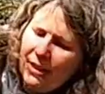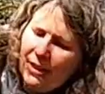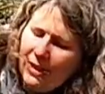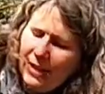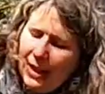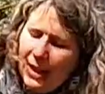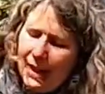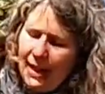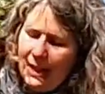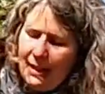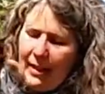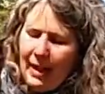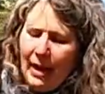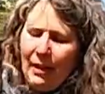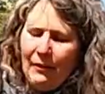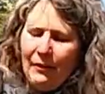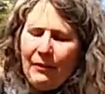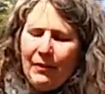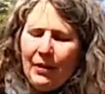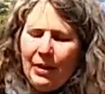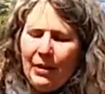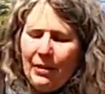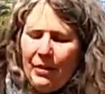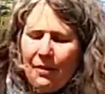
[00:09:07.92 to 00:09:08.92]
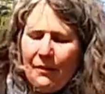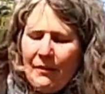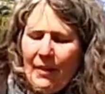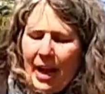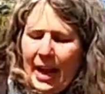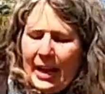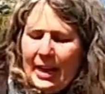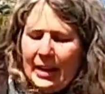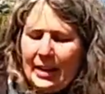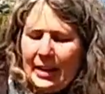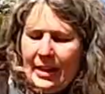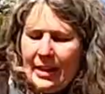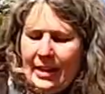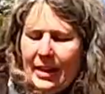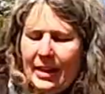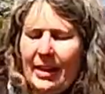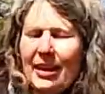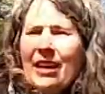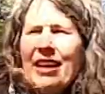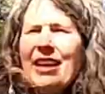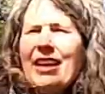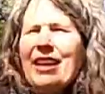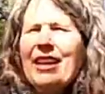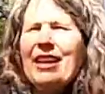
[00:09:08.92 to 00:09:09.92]
see that figure of eight
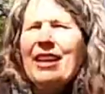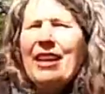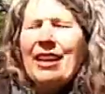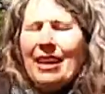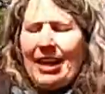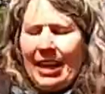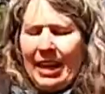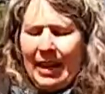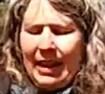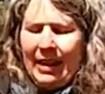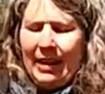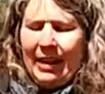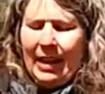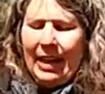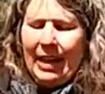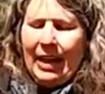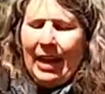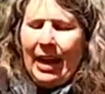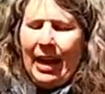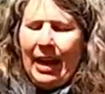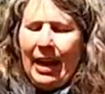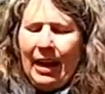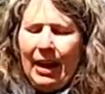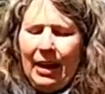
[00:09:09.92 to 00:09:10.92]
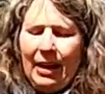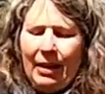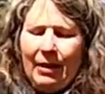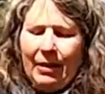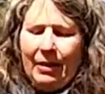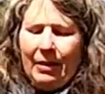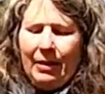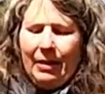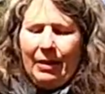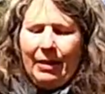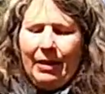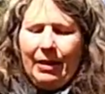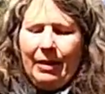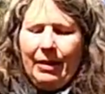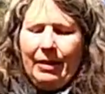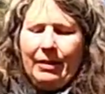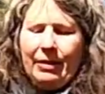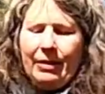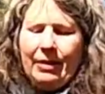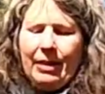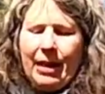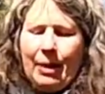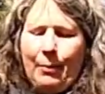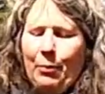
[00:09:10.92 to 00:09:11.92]
in the uh,
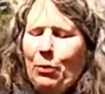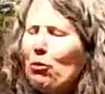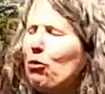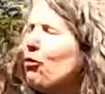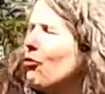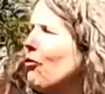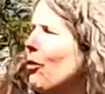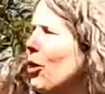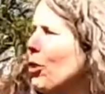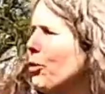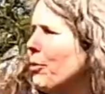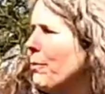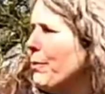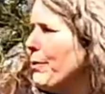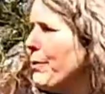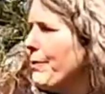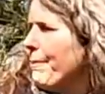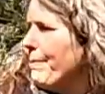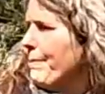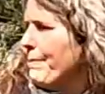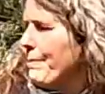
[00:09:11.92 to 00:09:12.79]
doubled rope.